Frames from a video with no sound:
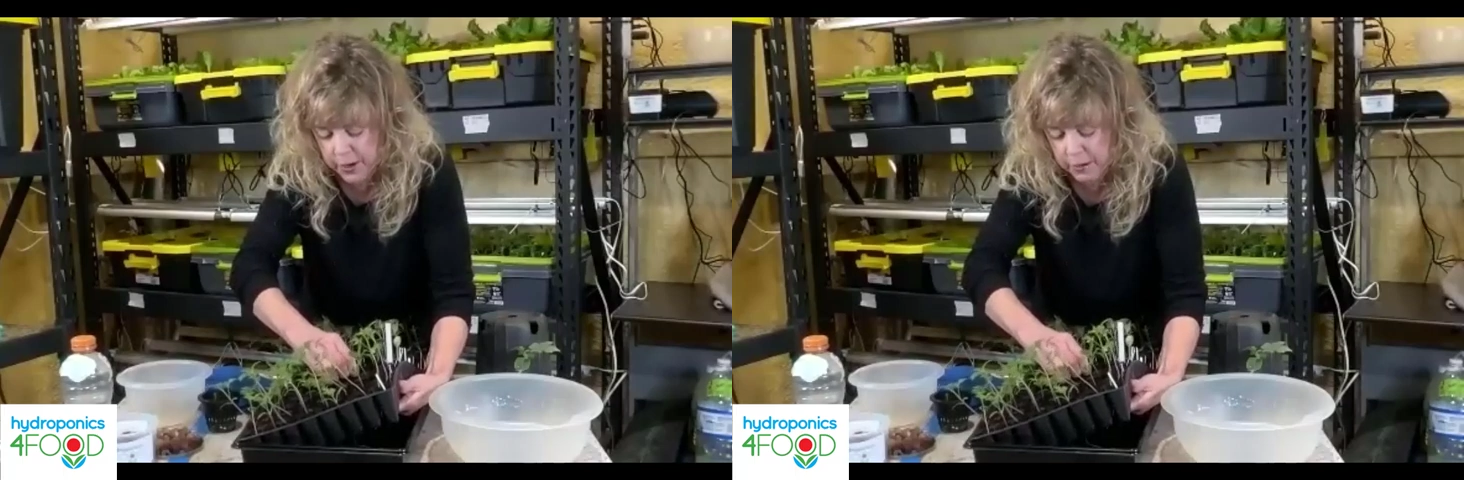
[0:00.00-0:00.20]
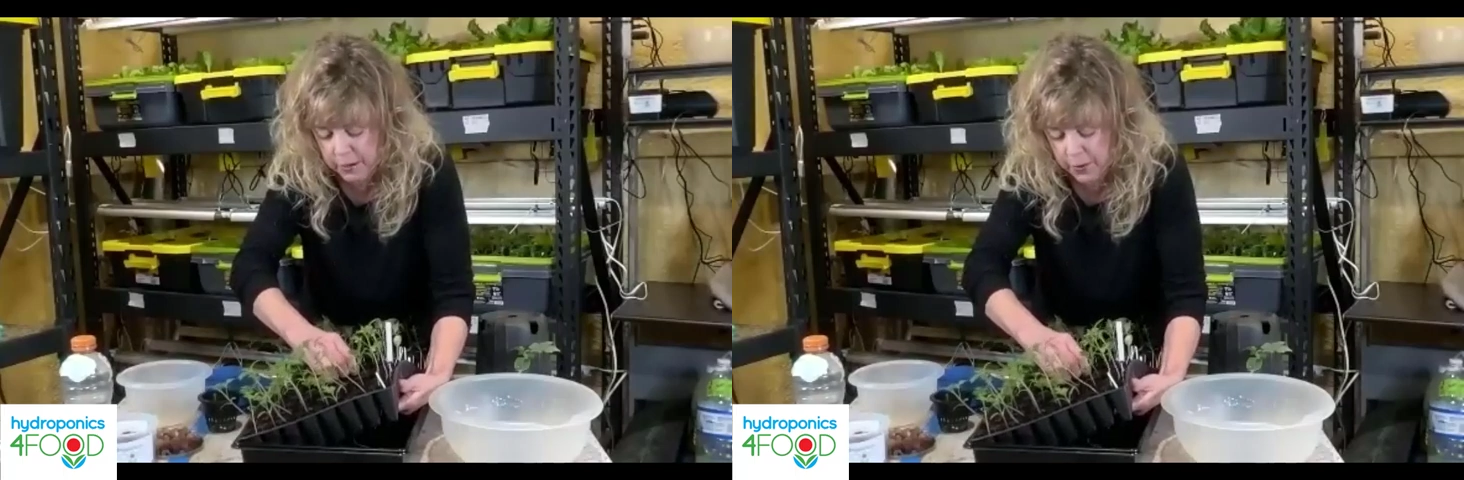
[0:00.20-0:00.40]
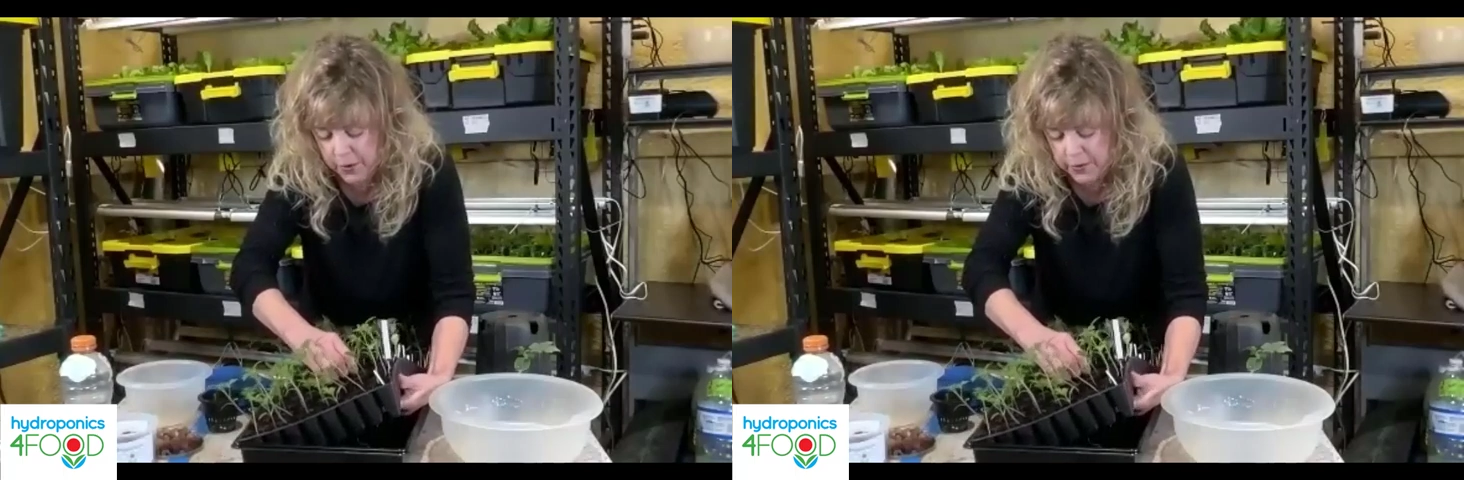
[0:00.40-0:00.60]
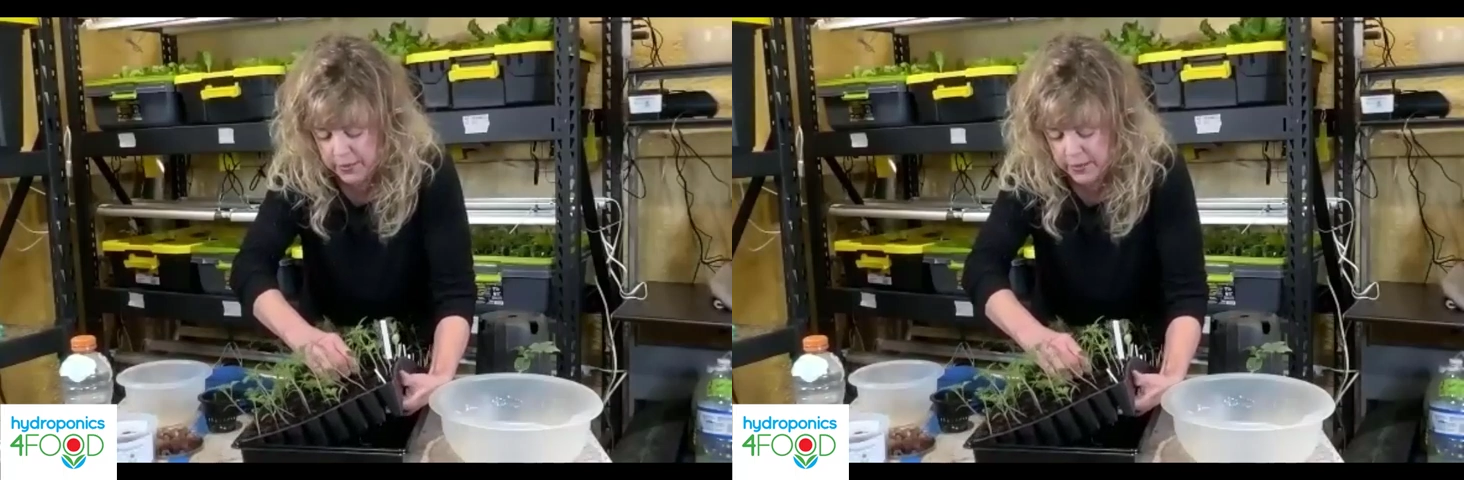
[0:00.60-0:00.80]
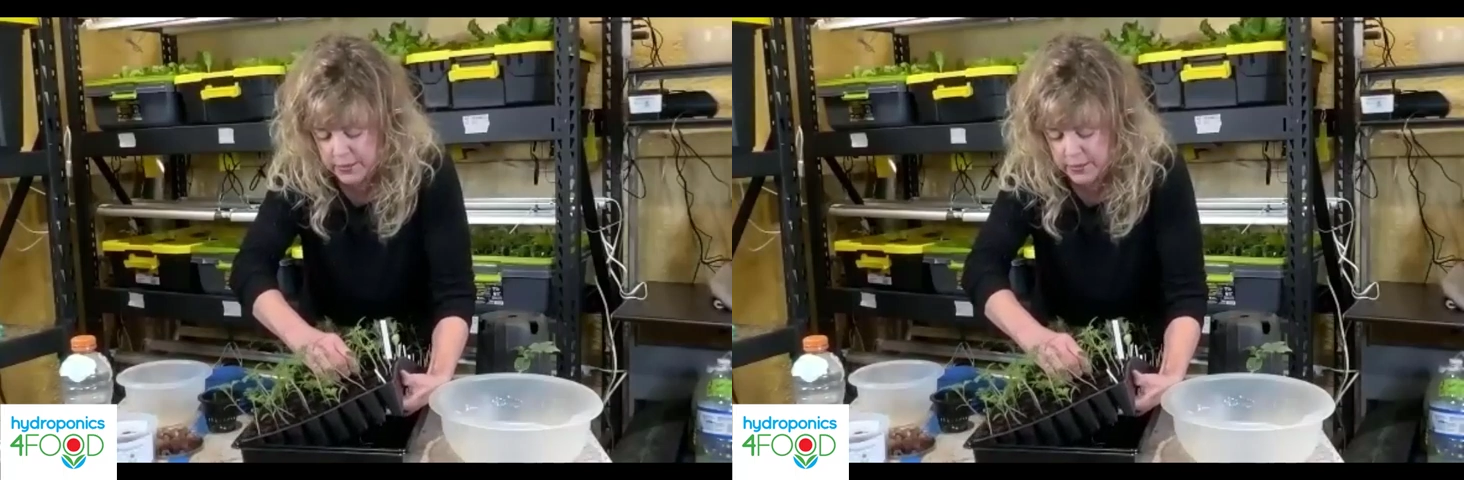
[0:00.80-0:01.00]
up
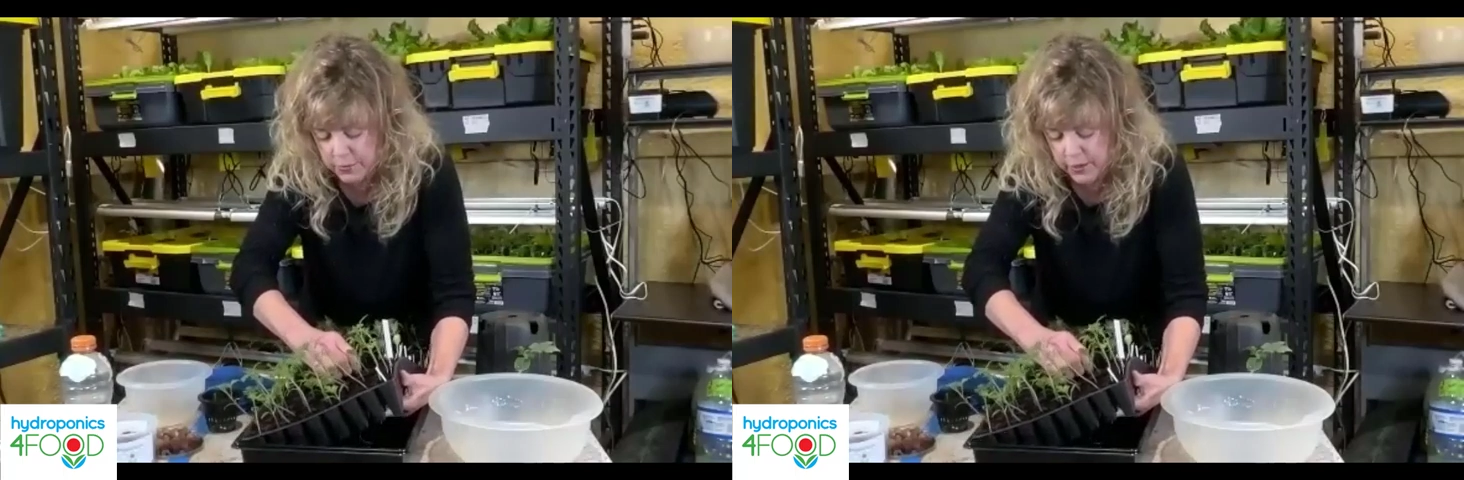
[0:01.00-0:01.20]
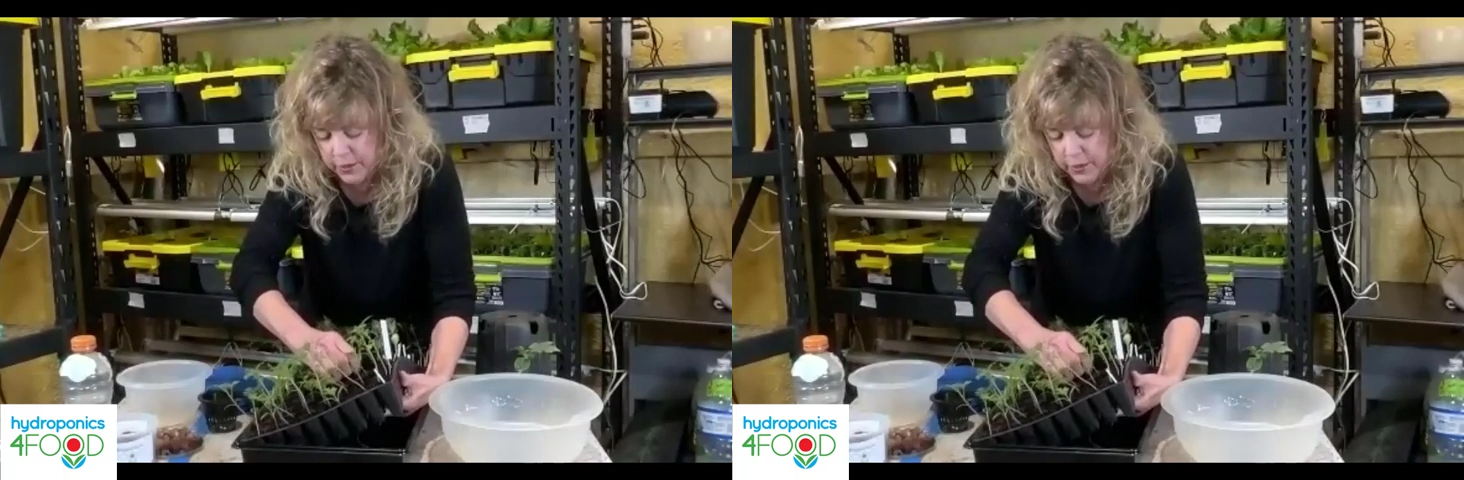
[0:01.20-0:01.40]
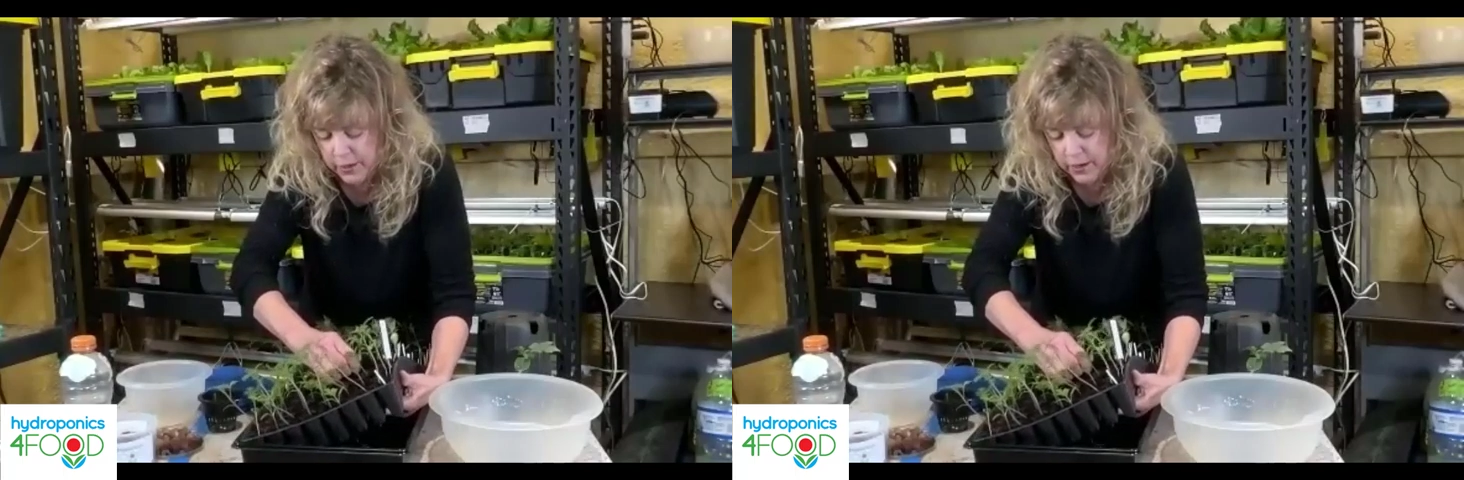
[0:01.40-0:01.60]
on this one.